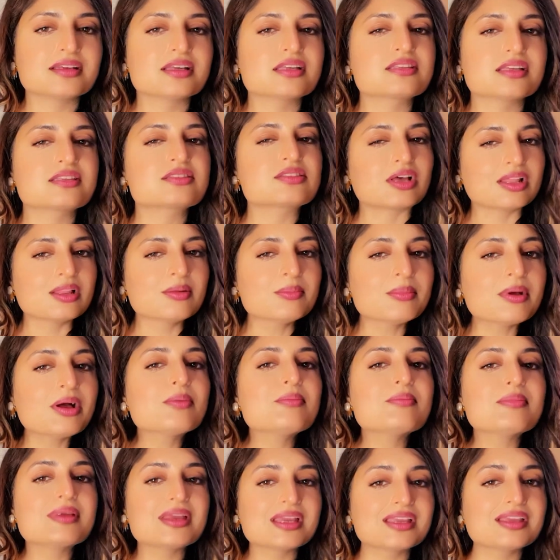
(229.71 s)
It's all about
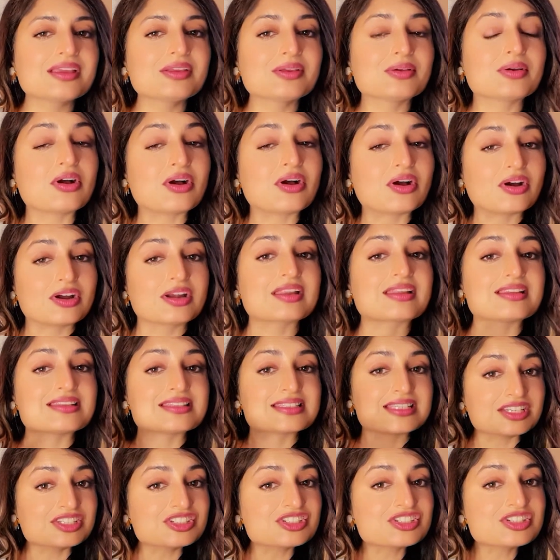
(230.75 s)
making your art
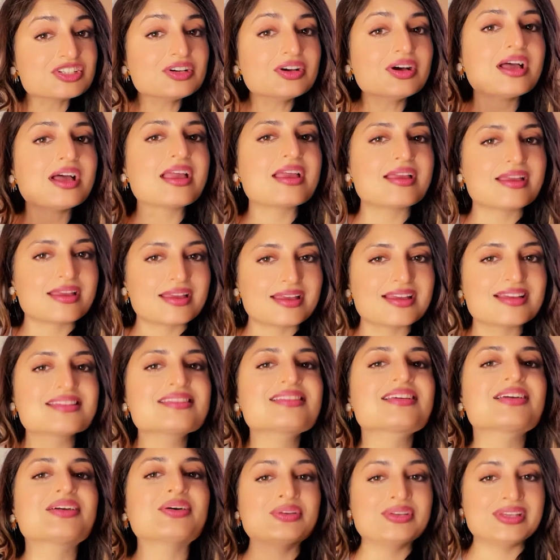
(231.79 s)
intentional and
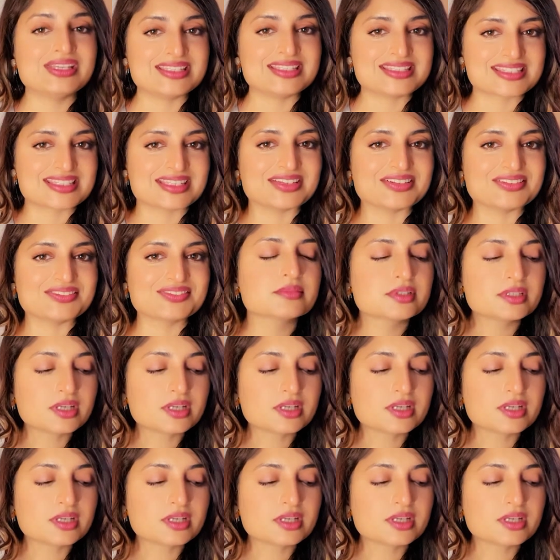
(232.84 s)
cohesive.